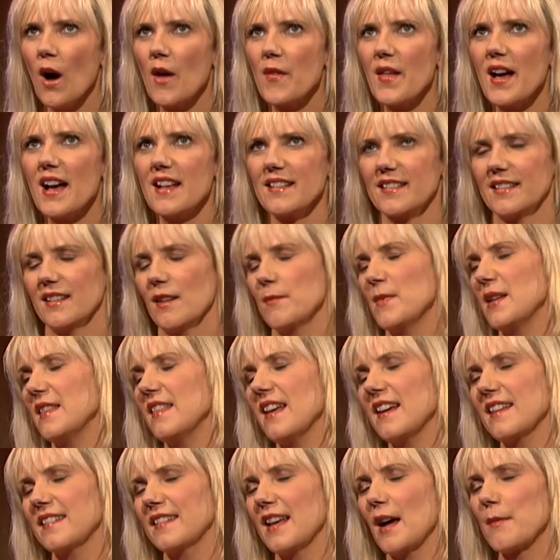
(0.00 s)
Well, that's
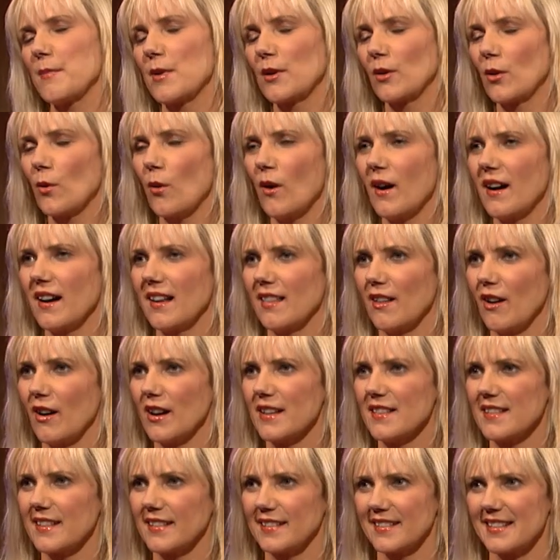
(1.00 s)
happened quite a
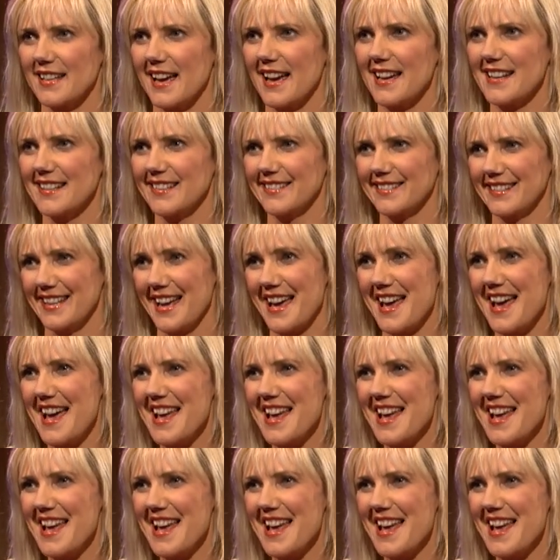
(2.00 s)
lot in the States.